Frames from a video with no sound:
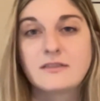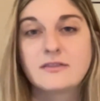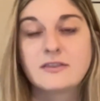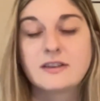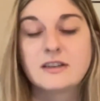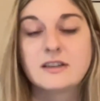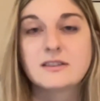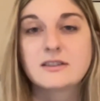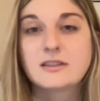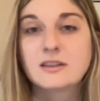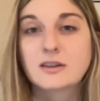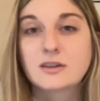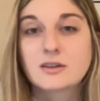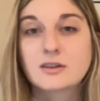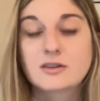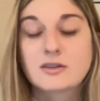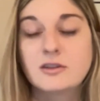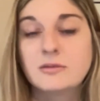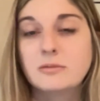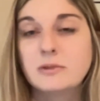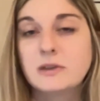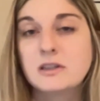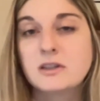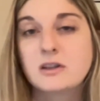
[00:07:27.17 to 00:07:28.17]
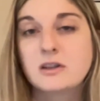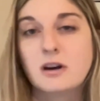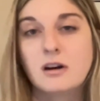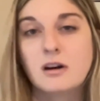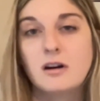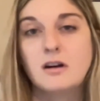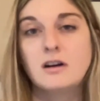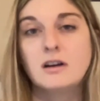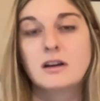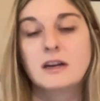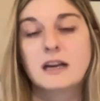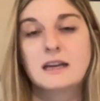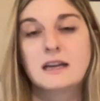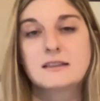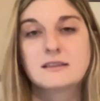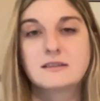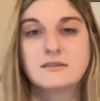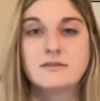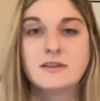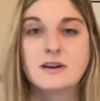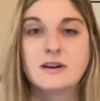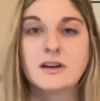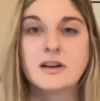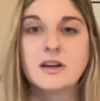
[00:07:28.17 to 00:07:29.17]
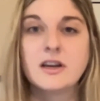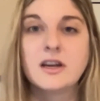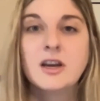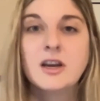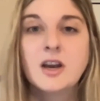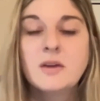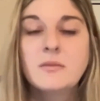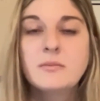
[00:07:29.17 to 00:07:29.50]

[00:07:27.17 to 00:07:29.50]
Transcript: He's extremely tall. He has a very